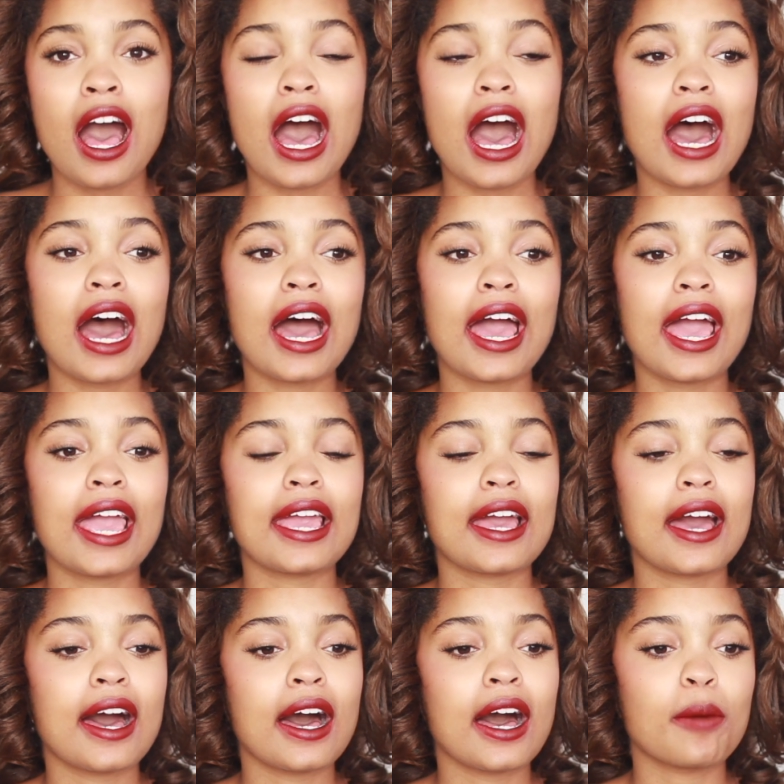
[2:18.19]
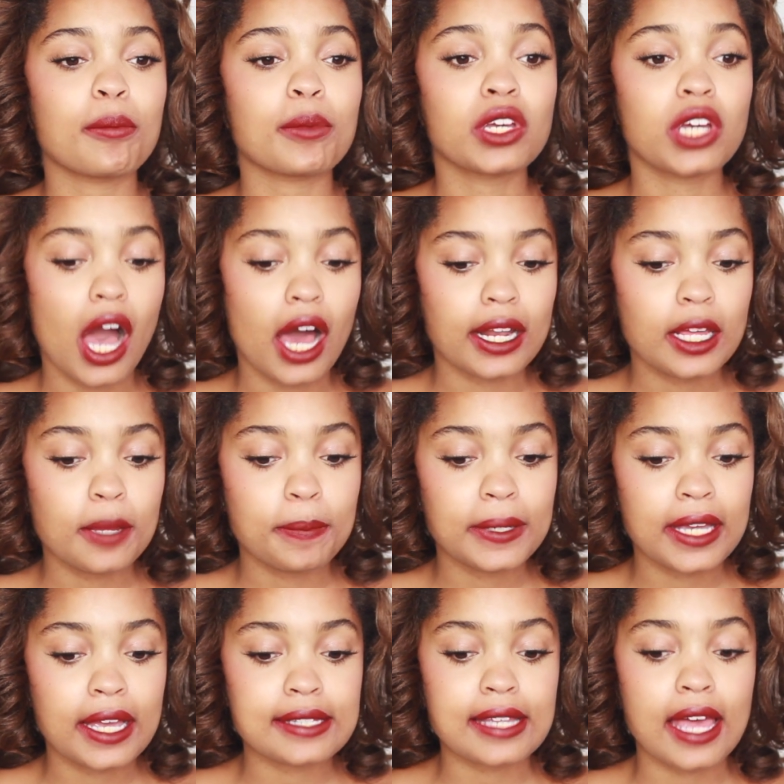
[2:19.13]
I got it
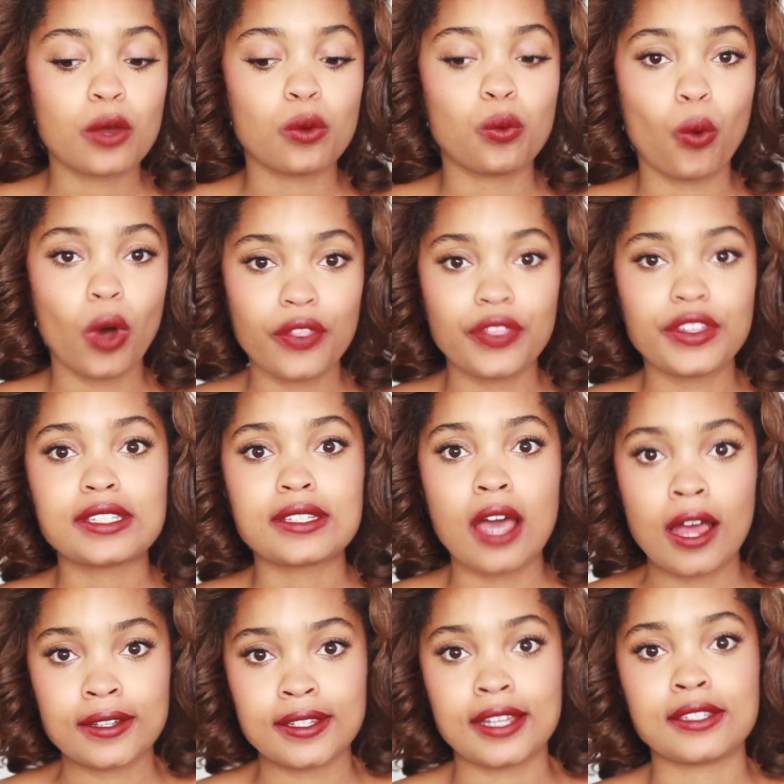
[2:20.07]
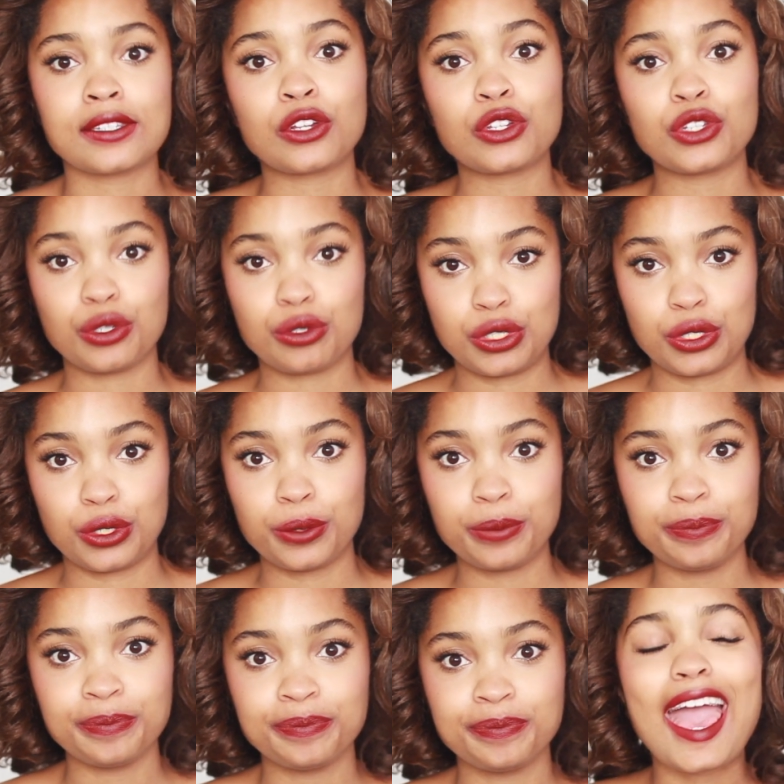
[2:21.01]
because I won this contest on
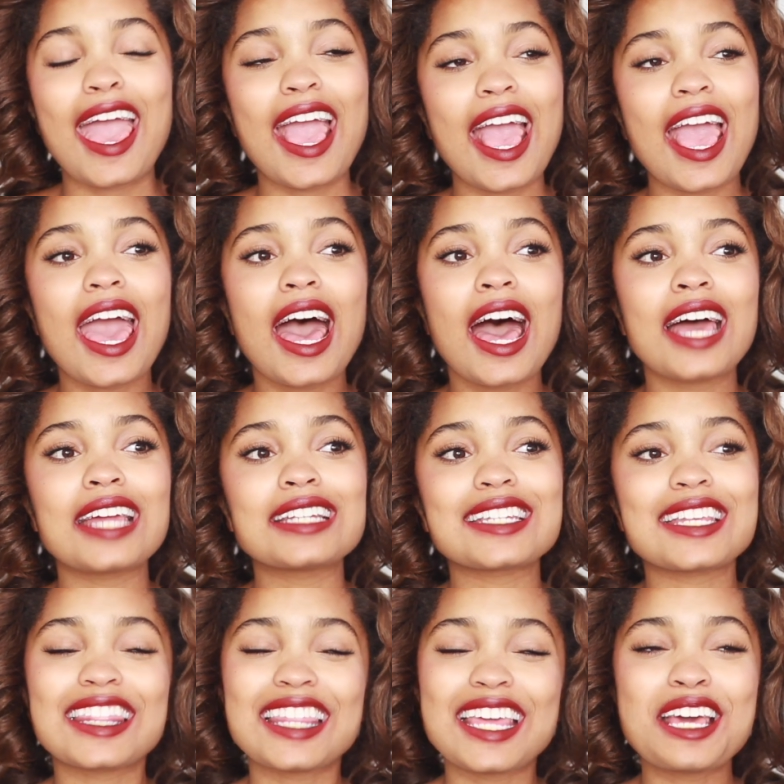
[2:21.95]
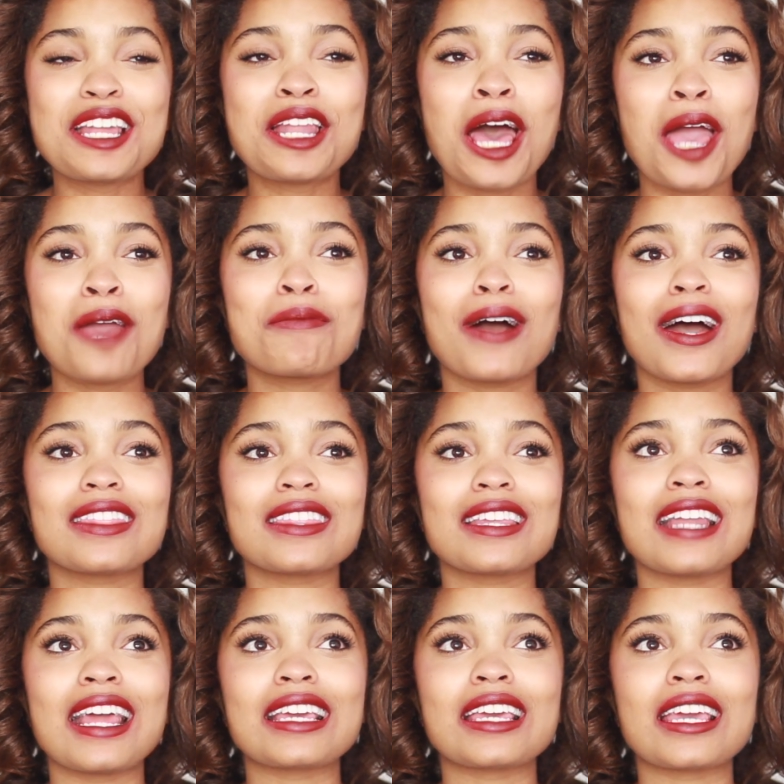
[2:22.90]
YouTube. And then I bought
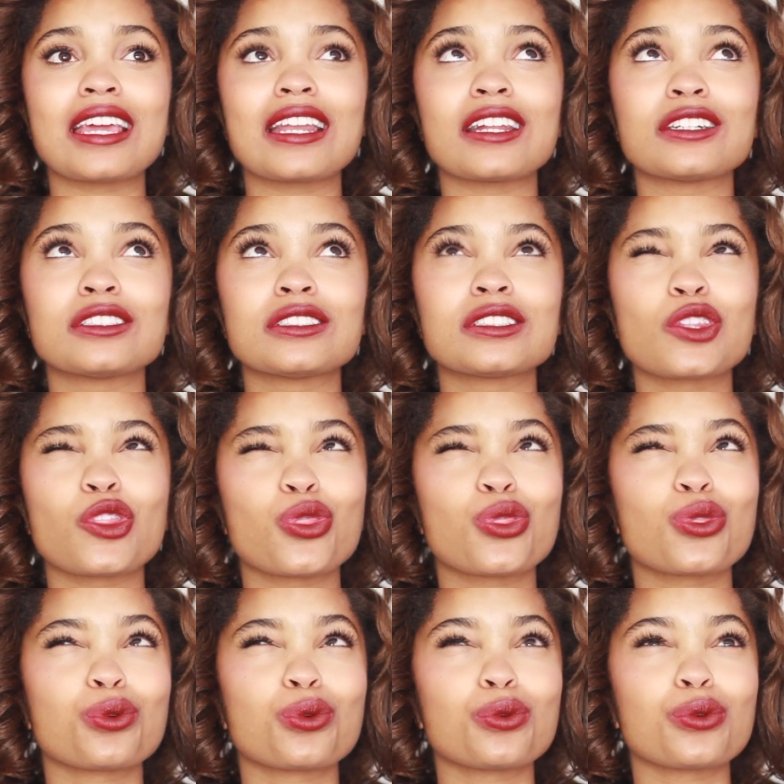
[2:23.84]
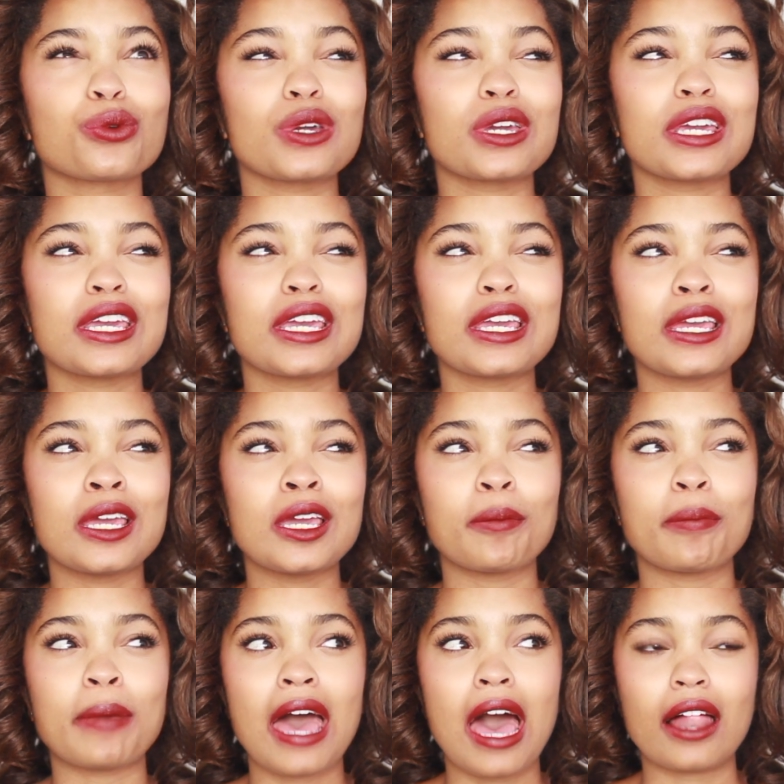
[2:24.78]
the Naked
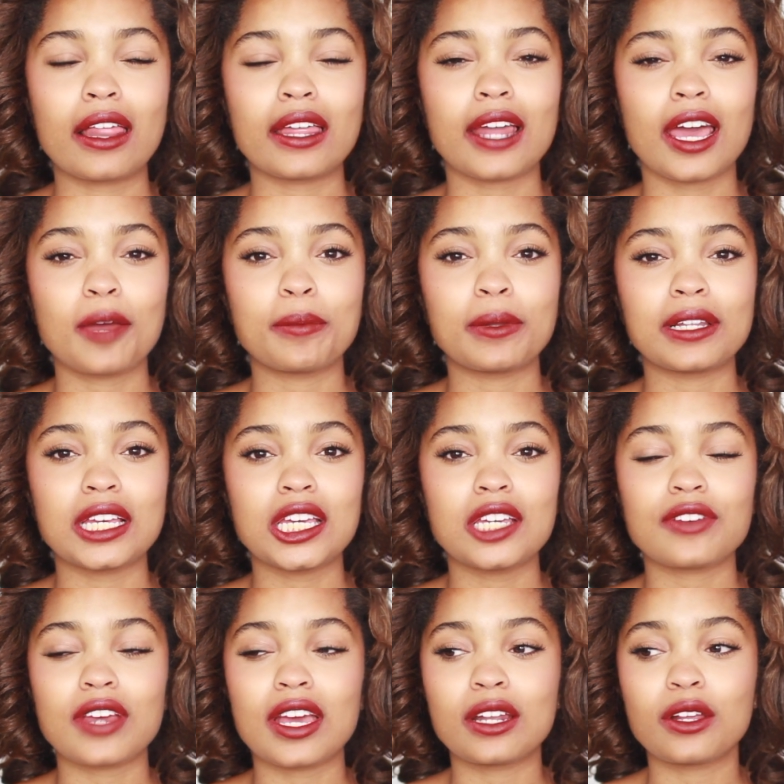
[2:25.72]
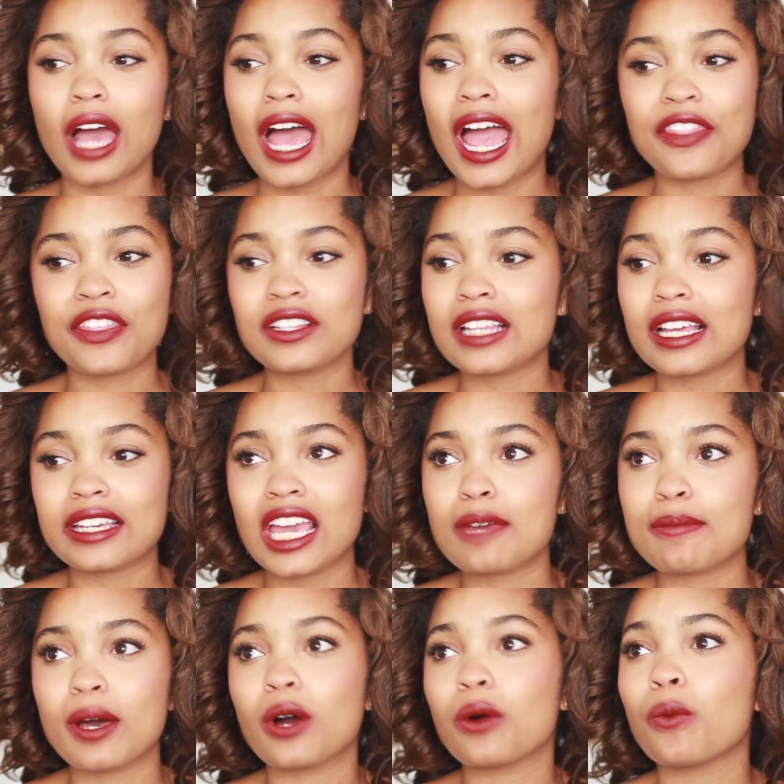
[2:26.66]
3 palette, I believe. And I think that
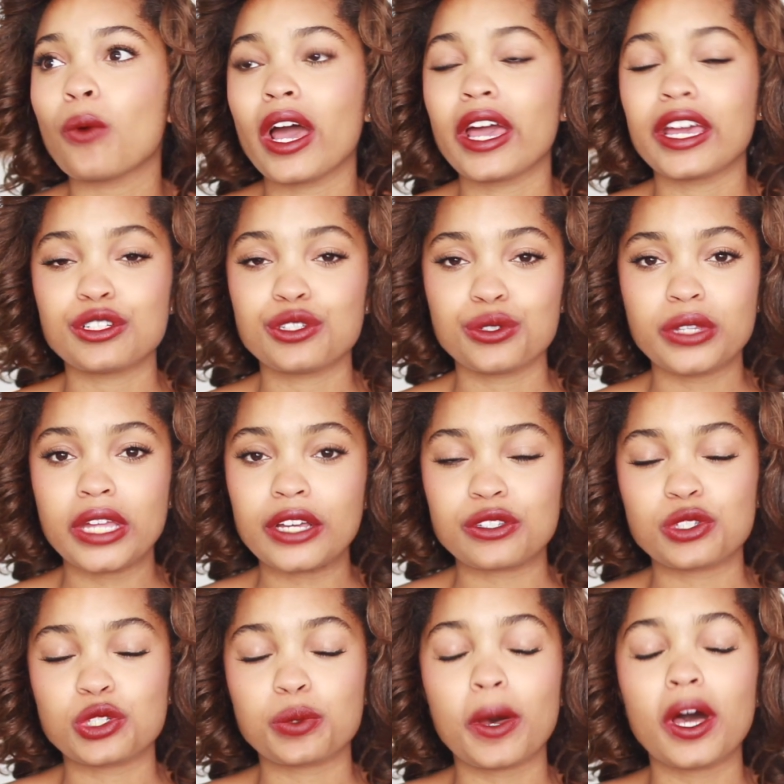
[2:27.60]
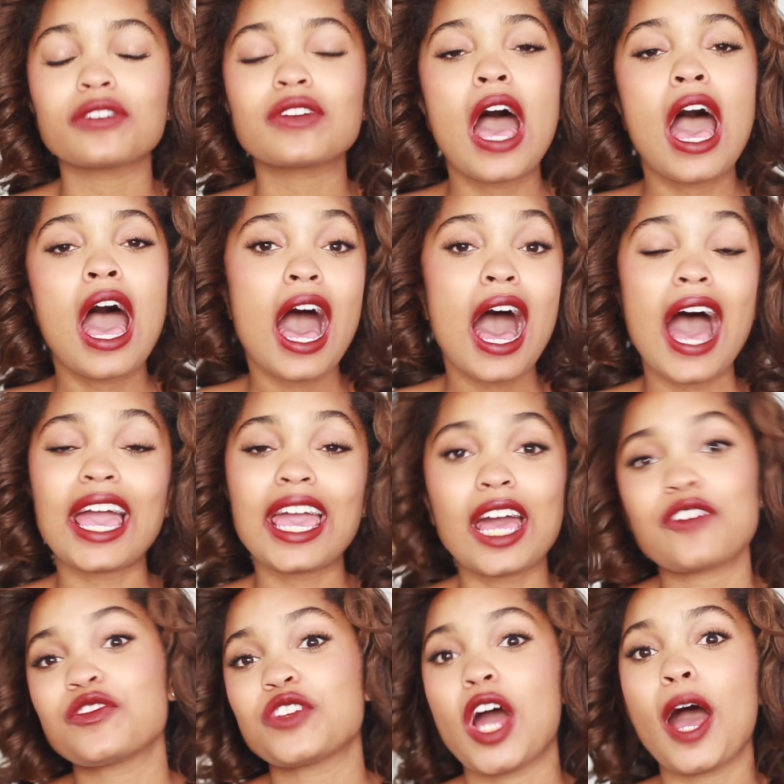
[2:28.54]
came out, what, in 2012? I
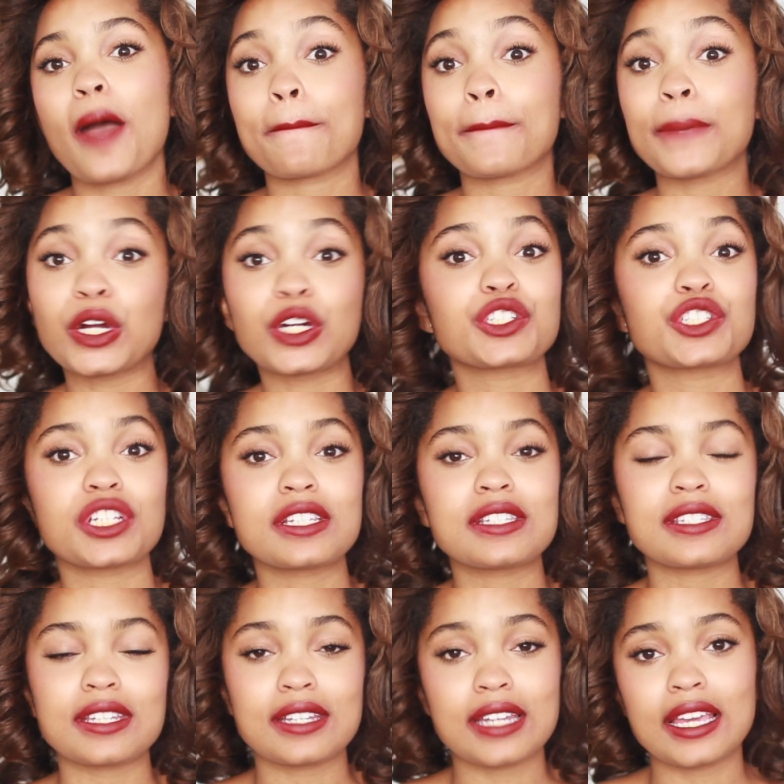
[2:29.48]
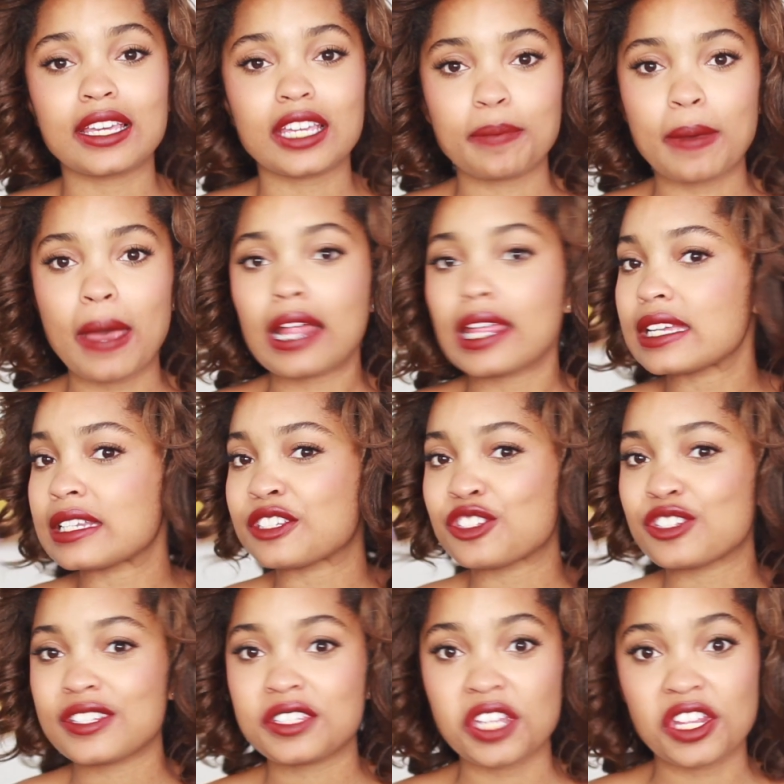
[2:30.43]
have not purchased a Naked
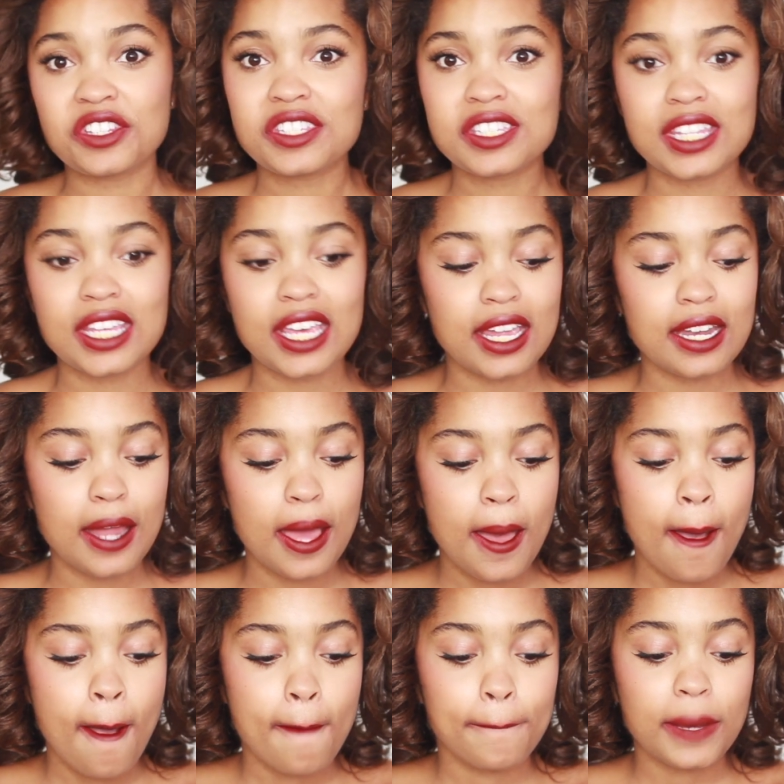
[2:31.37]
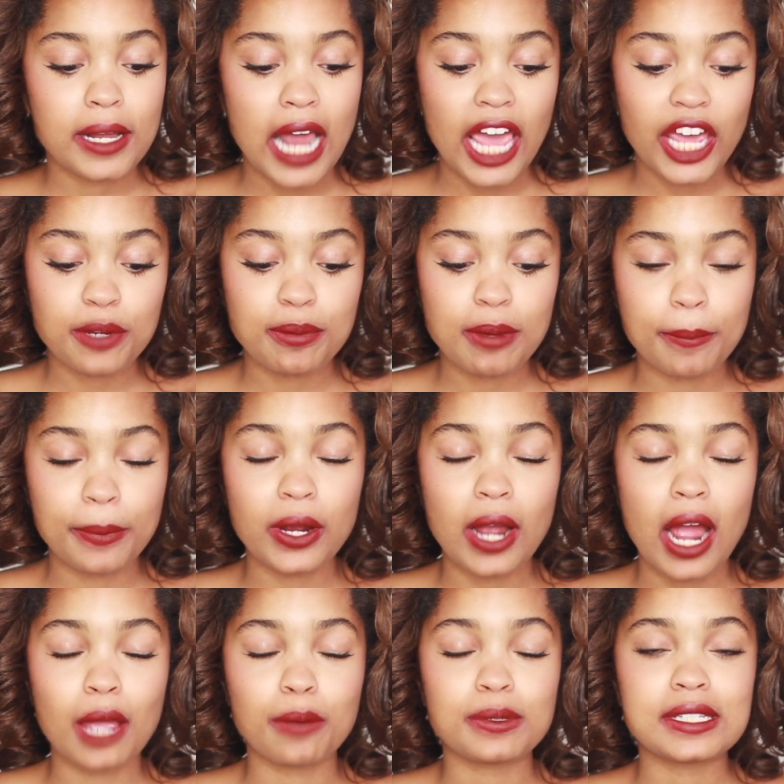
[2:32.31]
palette since then, but I
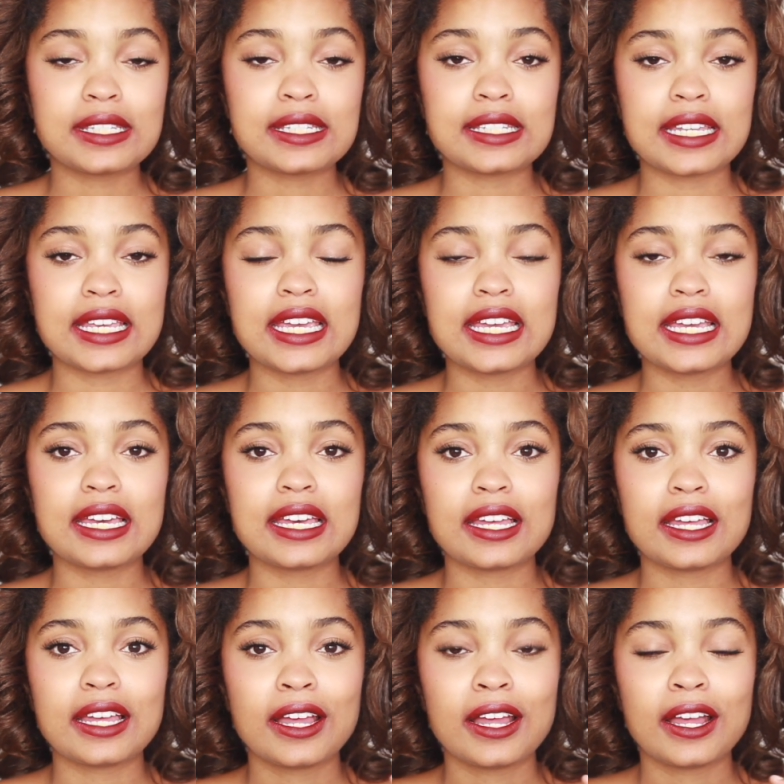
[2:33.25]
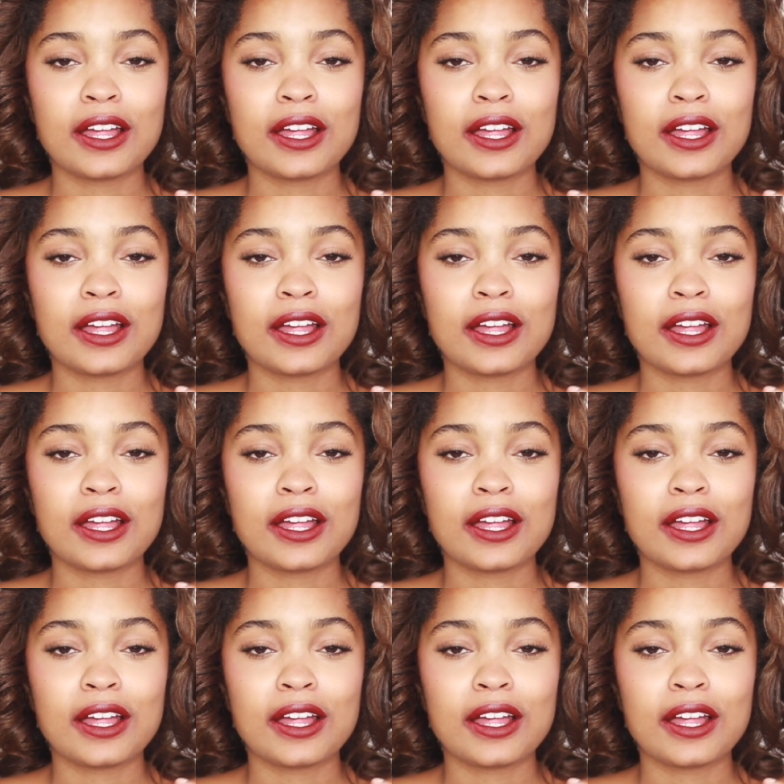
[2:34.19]
remember I was seeing